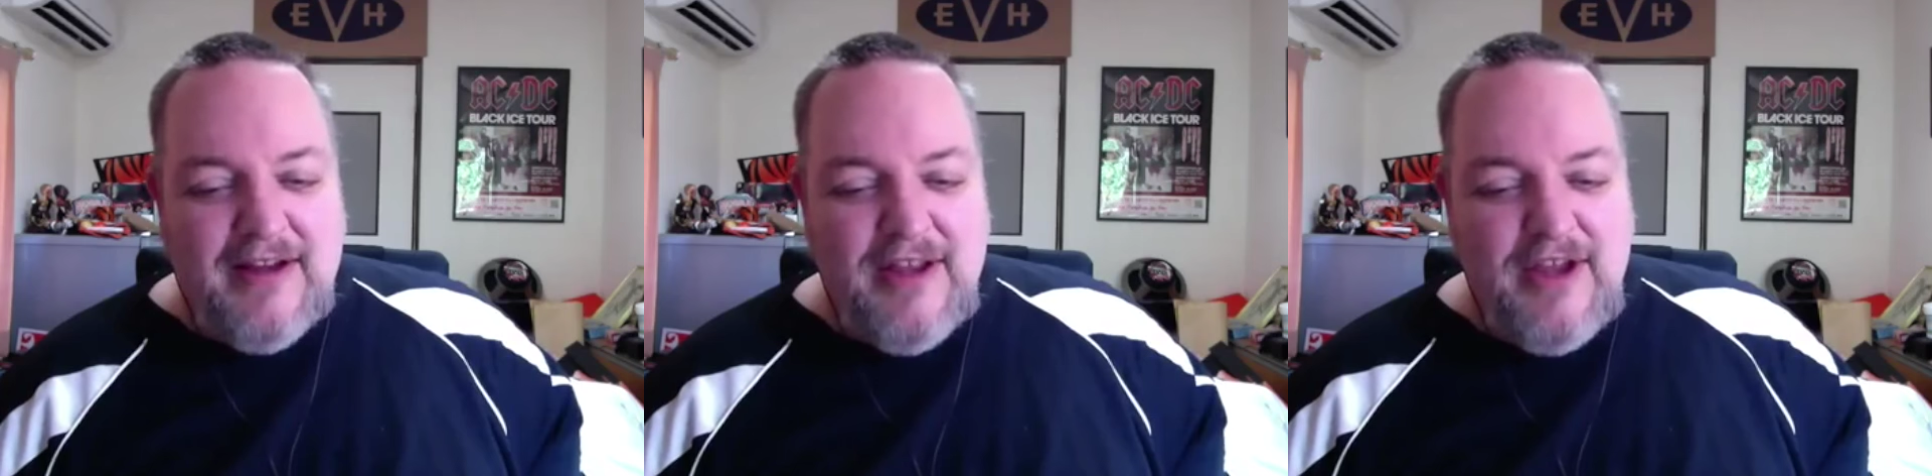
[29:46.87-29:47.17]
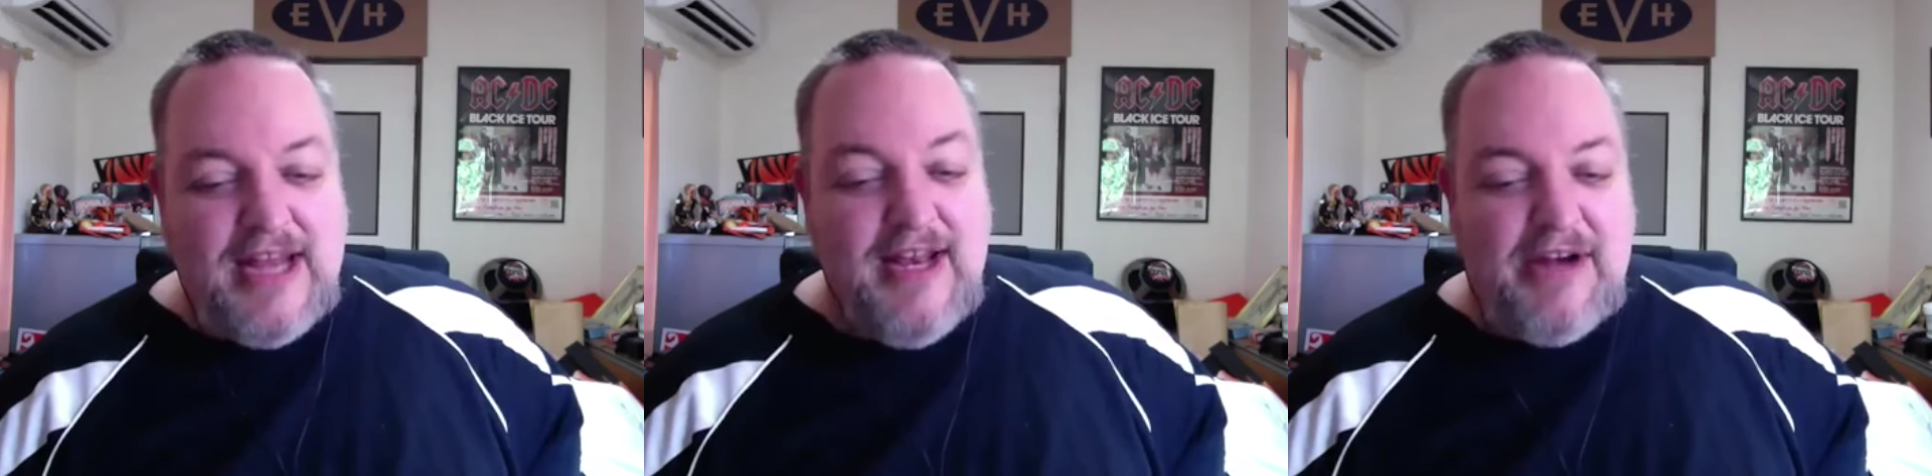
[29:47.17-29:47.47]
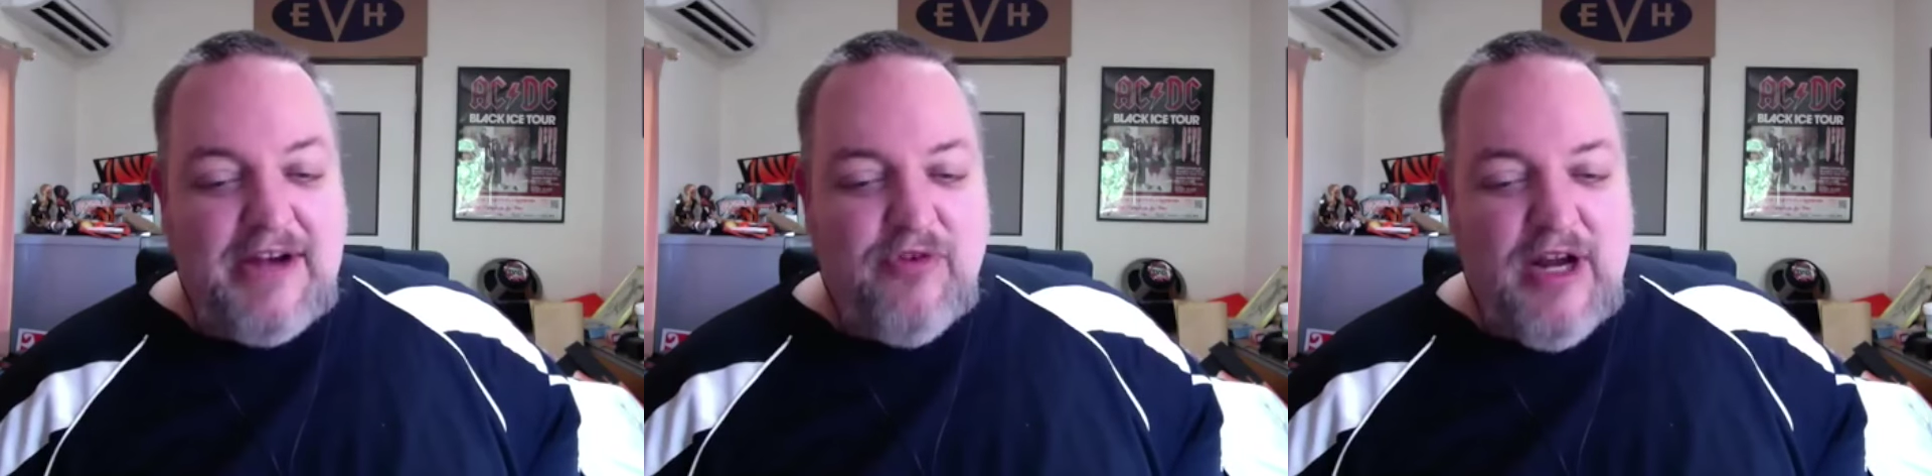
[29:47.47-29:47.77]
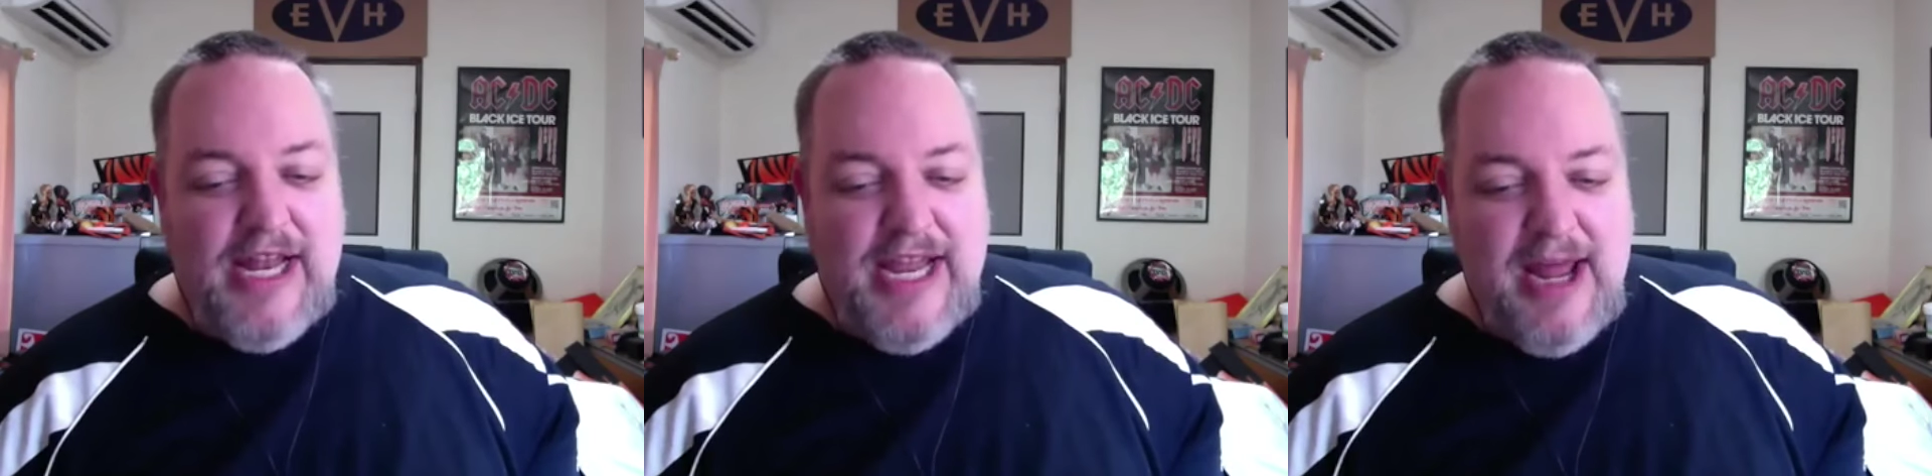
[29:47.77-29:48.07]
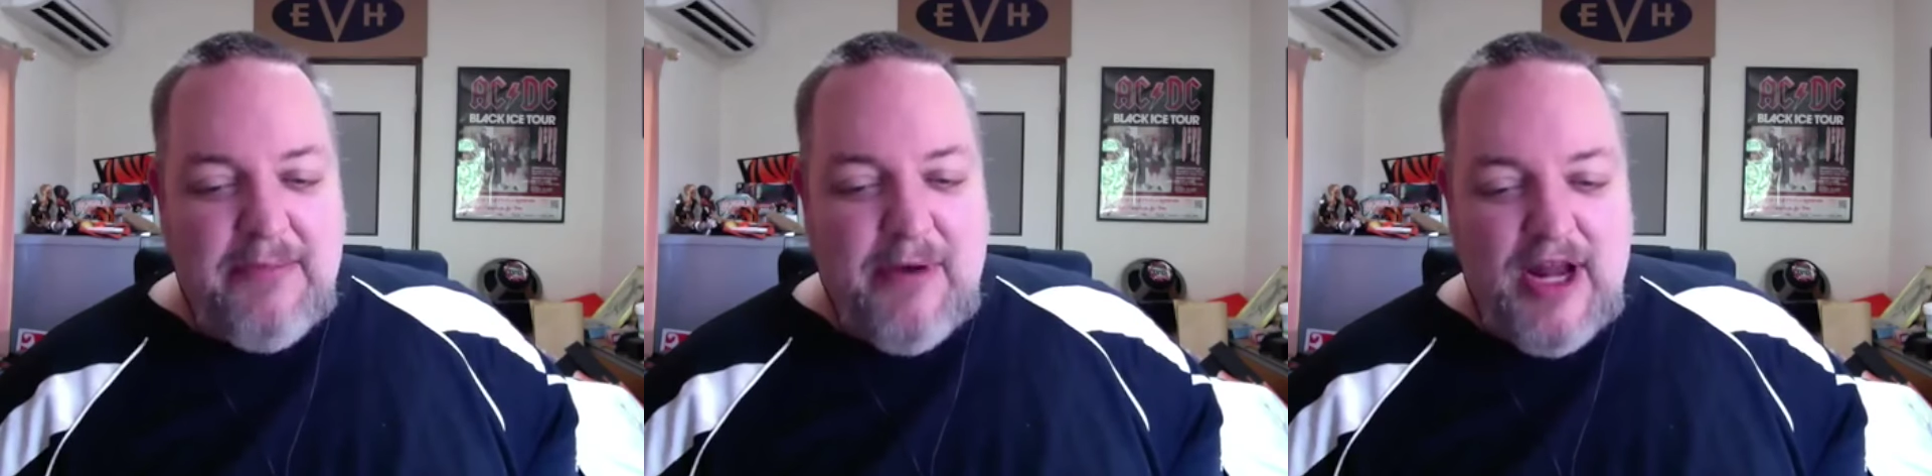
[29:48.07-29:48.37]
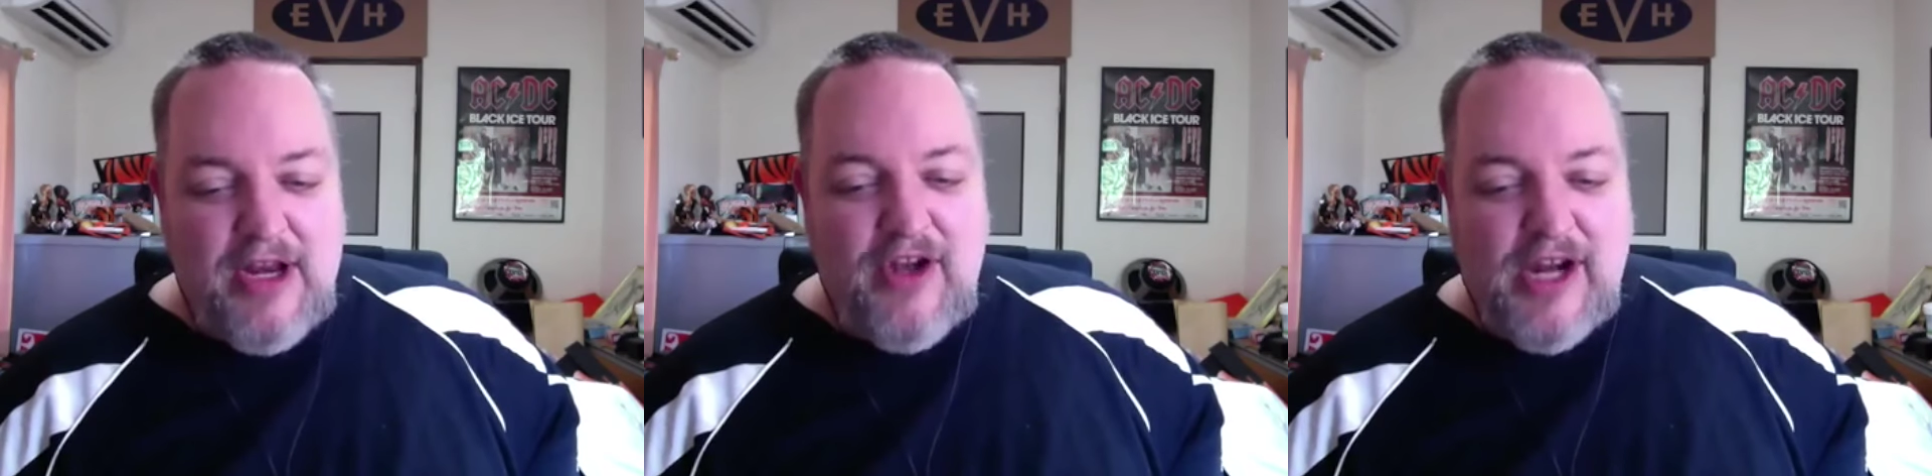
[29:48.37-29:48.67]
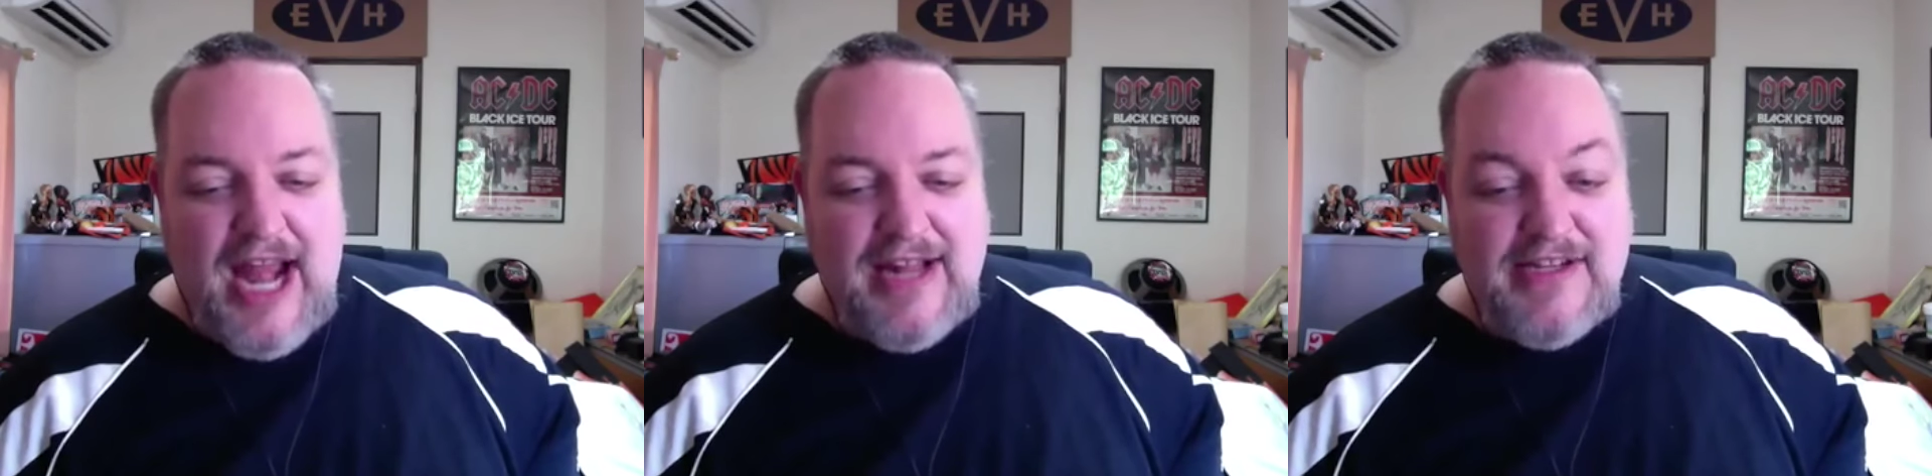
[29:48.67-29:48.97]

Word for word: You had to like really get up on it and look at it to